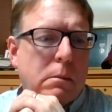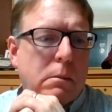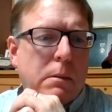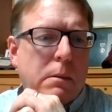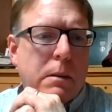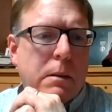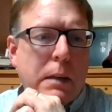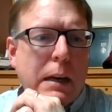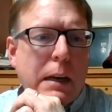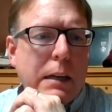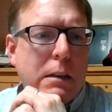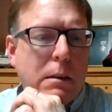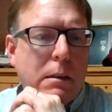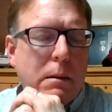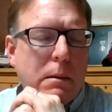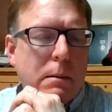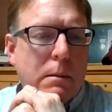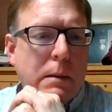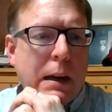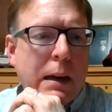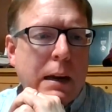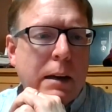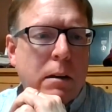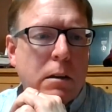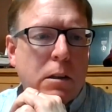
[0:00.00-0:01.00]
Say
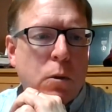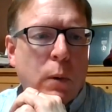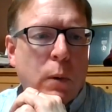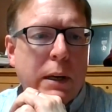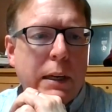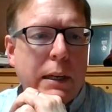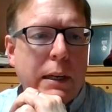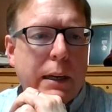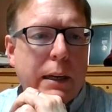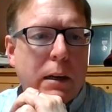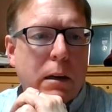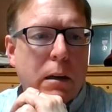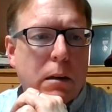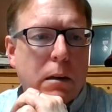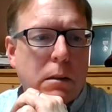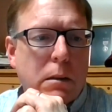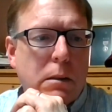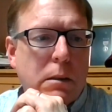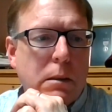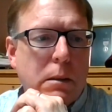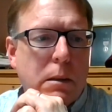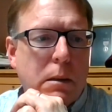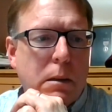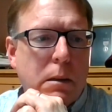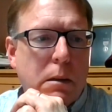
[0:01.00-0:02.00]
10 or 20
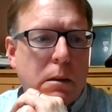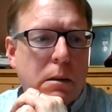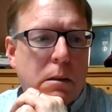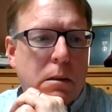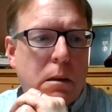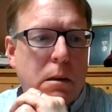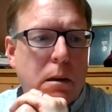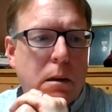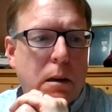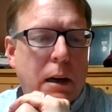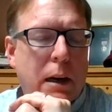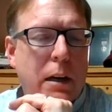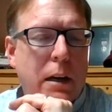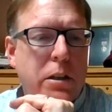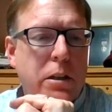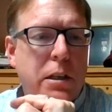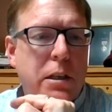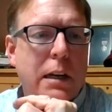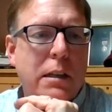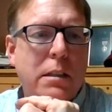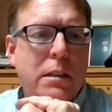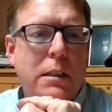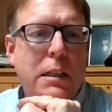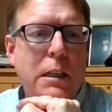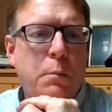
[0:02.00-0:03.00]
years,
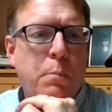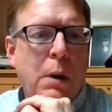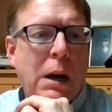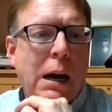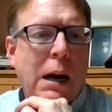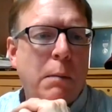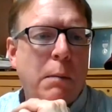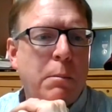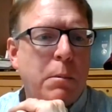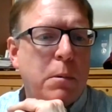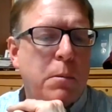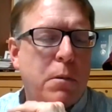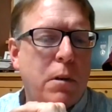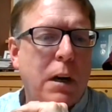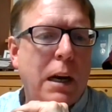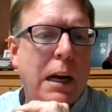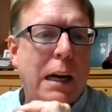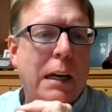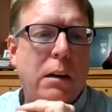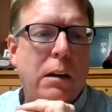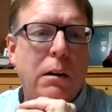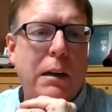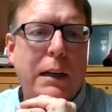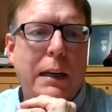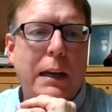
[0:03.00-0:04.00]
Jess, these problems are
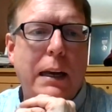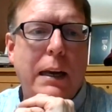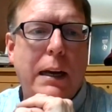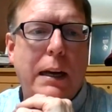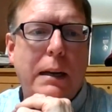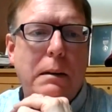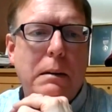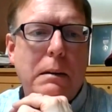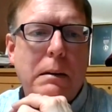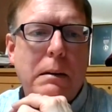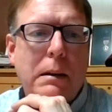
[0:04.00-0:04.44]
not going to